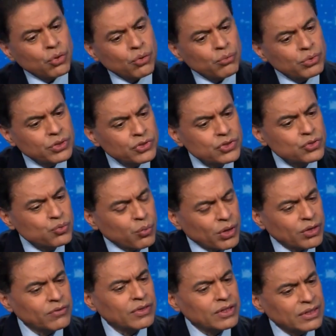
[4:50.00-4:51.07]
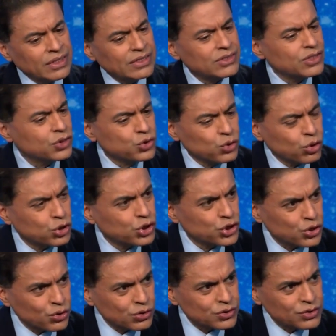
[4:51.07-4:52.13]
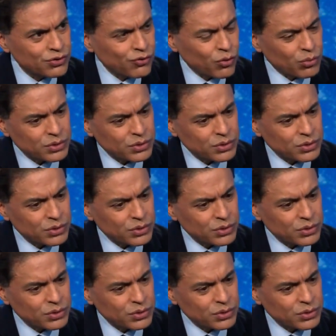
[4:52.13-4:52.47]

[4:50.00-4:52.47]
this is one of the things that George Shultz, the former